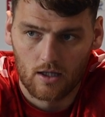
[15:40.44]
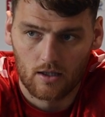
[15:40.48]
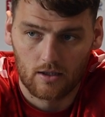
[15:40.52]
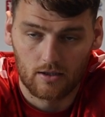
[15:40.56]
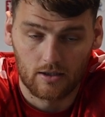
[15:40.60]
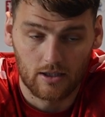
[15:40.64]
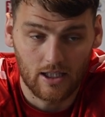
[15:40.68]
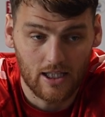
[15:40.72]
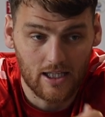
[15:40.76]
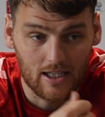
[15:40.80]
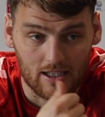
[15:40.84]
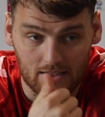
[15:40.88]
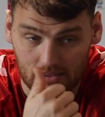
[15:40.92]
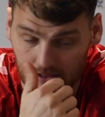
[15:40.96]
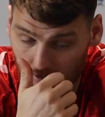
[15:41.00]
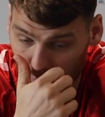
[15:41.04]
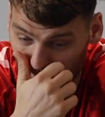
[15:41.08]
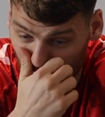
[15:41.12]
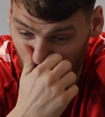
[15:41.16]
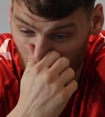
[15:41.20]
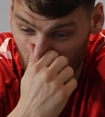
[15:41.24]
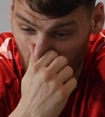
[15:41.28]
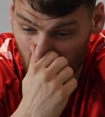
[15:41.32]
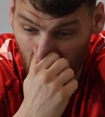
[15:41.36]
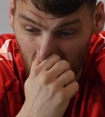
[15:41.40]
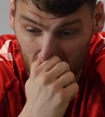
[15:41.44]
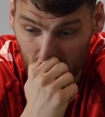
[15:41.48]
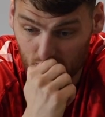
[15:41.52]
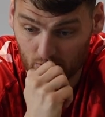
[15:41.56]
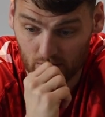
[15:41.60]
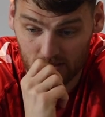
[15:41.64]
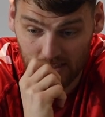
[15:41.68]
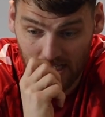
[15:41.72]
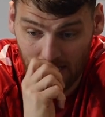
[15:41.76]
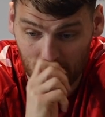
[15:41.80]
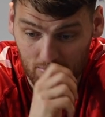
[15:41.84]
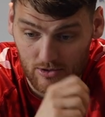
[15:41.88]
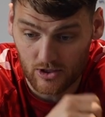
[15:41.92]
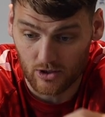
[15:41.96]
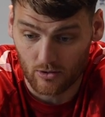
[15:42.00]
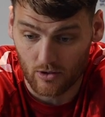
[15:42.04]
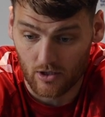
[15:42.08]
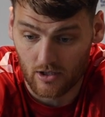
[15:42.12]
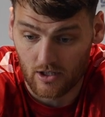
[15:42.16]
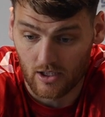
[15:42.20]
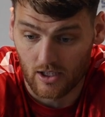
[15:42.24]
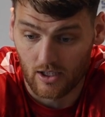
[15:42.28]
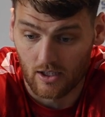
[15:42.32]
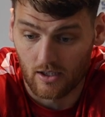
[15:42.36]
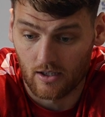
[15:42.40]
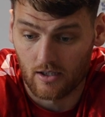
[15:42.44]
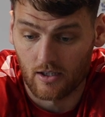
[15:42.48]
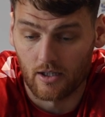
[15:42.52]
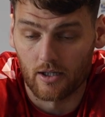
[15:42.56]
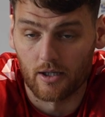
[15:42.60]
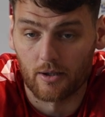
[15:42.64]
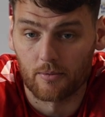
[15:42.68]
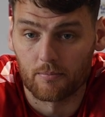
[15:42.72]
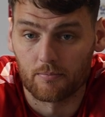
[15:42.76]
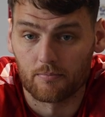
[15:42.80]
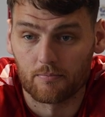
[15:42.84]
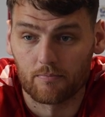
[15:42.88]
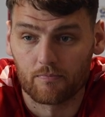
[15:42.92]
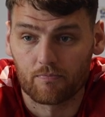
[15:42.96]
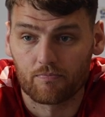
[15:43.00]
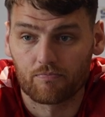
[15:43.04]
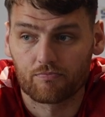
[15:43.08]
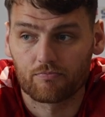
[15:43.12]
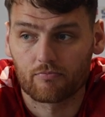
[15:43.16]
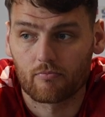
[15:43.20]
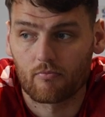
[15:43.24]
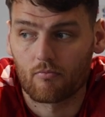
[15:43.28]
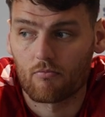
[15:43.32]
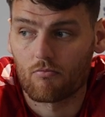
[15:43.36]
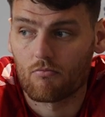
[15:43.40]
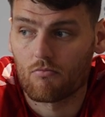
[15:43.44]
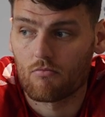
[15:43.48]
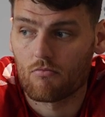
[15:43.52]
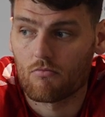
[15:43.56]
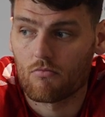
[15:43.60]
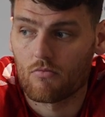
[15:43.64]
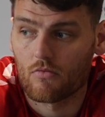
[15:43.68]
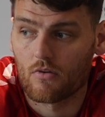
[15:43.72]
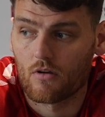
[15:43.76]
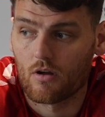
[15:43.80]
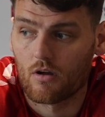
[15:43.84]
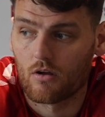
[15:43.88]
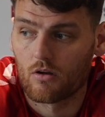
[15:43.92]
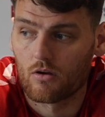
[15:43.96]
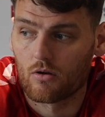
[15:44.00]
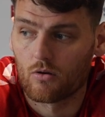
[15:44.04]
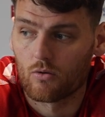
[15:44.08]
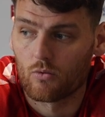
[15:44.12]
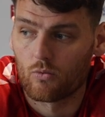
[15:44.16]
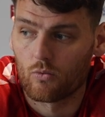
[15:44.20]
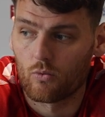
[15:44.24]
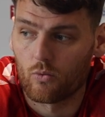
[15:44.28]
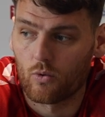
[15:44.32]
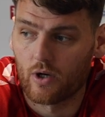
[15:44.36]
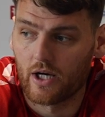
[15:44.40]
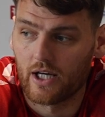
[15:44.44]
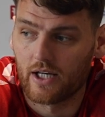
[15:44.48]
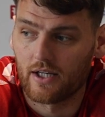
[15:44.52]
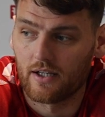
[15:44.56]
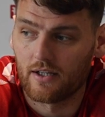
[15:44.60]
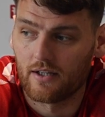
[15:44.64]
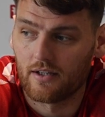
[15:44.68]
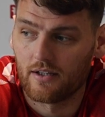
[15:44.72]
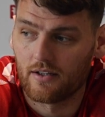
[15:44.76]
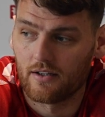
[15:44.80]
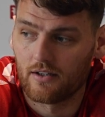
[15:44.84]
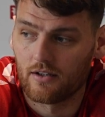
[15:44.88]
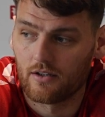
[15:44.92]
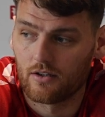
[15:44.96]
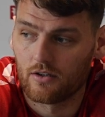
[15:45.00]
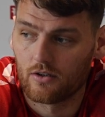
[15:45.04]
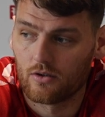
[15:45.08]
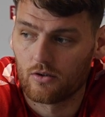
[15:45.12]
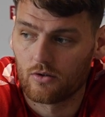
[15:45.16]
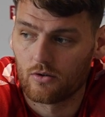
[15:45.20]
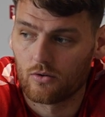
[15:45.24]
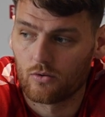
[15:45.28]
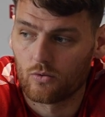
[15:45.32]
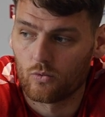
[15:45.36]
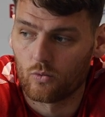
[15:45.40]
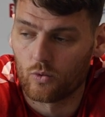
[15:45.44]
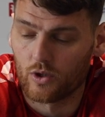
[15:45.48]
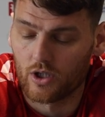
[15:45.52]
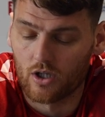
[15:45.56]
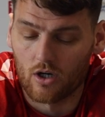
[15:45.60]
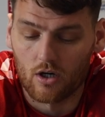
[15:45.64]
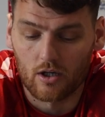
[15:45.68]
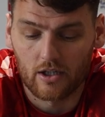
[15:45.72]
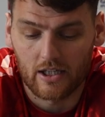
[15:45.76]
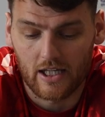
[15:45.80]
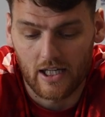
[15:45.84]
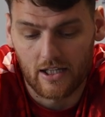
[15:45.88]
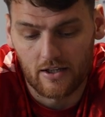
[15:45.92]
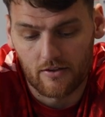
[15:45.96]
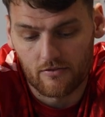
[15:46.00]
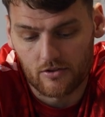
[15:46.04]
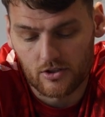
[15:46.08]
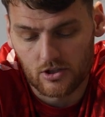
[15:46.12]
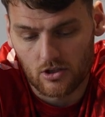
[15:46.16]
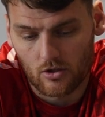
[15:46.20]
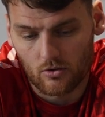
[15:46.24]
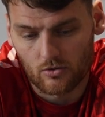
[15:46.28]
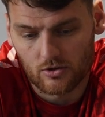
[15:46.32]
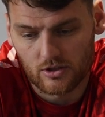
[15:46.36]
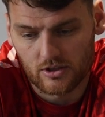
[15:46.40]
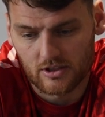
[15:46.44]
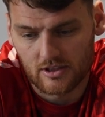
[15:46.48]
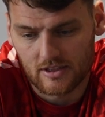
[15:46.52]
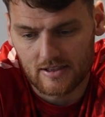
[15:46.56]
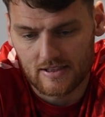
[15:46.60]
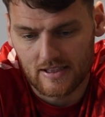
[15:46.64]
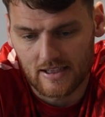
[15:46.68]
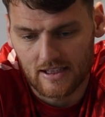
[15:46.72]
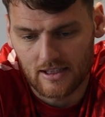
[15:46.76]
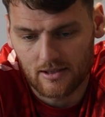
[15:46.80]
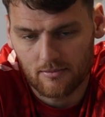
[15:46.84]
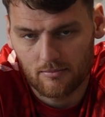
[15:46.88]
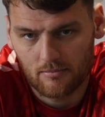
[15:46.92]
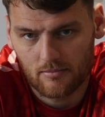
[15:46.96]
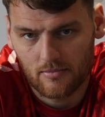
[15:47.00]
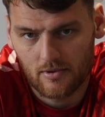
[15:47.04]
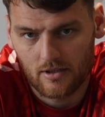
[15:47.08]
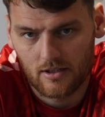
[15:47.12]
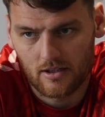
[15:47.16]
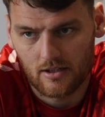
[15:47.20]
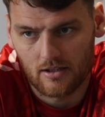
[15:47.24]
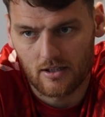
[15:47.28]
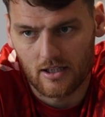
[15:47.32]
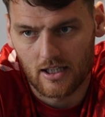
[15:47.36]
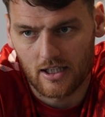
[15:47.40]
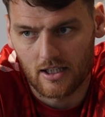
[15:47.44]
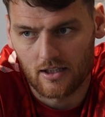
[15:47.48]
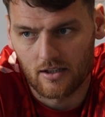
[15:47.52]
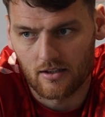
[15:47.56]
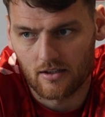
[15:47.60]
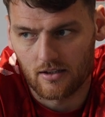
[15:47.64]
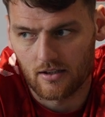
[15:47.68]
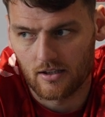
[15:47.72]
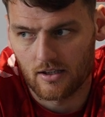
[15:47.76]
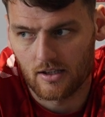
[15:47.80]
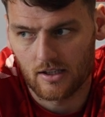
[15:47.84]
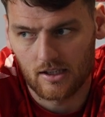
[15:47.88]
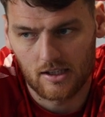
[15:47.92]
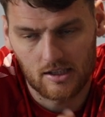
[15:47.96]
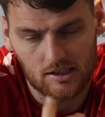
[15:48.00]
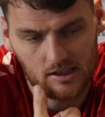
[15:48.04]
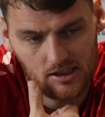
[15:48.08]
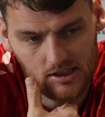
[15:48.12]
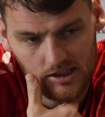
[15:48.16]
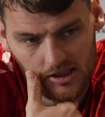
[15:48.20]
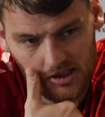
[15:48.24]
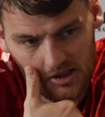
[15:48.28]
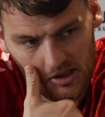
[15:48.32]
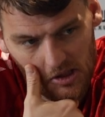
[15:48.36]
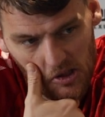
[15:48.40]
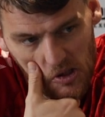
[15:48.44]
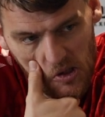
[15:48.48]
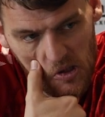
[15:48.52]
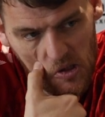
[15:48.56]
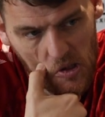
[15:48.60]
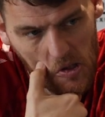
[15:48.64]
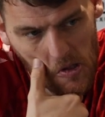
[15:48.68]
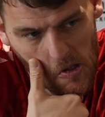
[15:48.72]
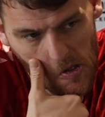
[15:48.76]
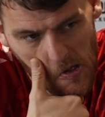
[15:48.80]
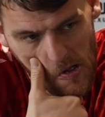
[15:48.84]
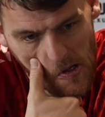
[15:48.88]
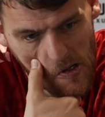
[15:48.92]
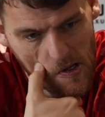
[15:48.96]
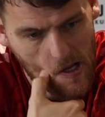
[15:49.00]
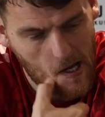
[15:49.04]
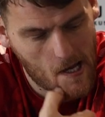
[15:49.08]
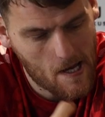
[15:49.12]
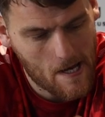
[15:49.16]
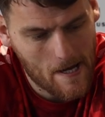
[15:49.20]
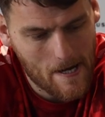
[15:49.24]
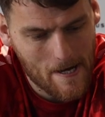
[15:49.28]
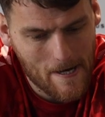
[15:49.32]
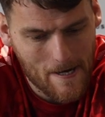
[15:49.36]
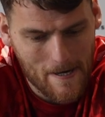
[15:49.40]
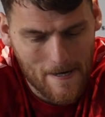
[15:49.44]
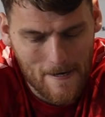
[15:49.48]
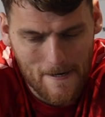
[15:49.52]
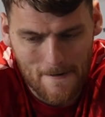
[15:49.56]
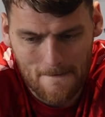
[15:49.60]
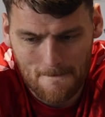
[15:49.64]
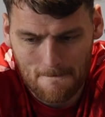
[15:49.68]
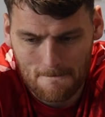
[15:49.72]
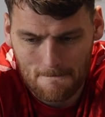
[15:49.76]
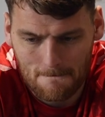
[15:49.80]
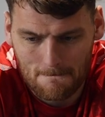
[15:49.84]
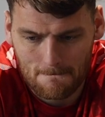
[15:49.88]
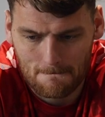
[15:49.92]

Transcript: Yeah, it's something we've had to adapt to. I think um, when we aren't getting the results as a team, then it's. Uh,